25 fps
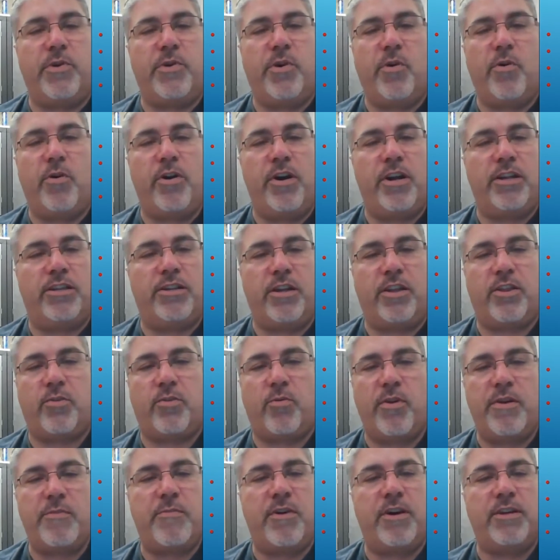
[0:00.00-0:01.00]
We ordered, it took
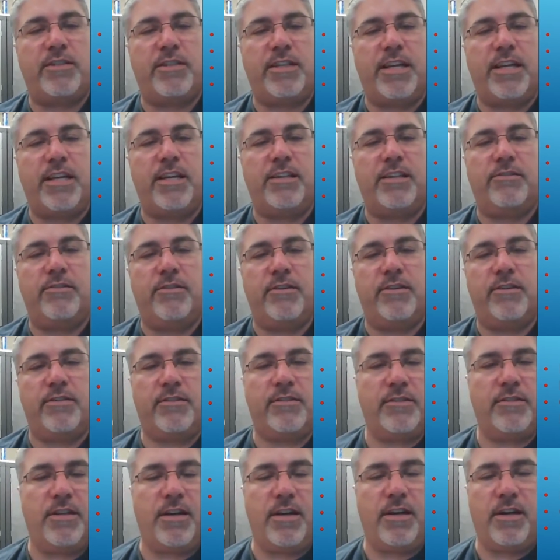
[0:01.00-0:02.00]
3 months to get to
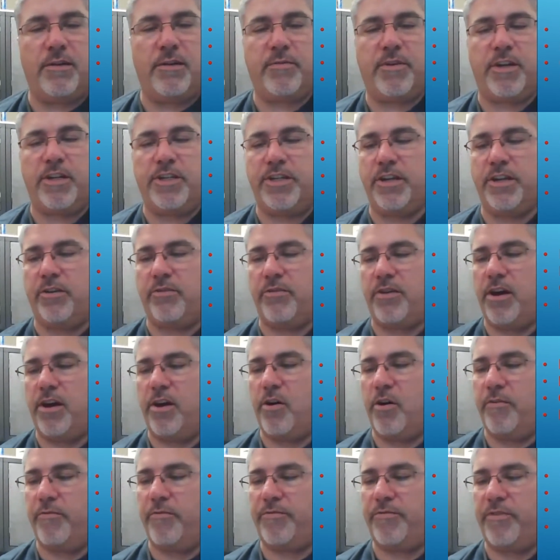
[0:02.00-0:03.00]
us. Because you don't
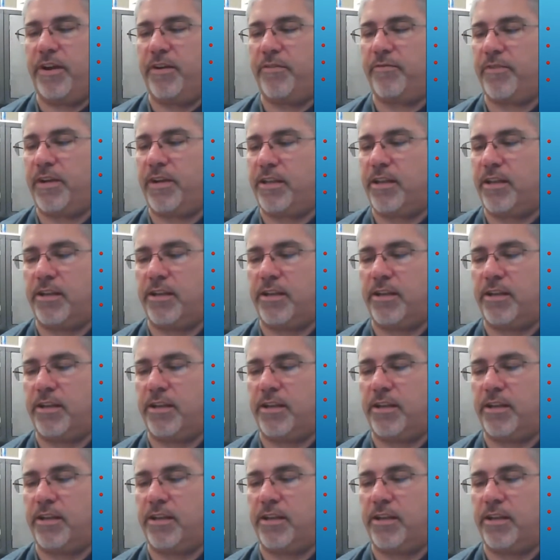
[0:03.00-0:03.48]
know if like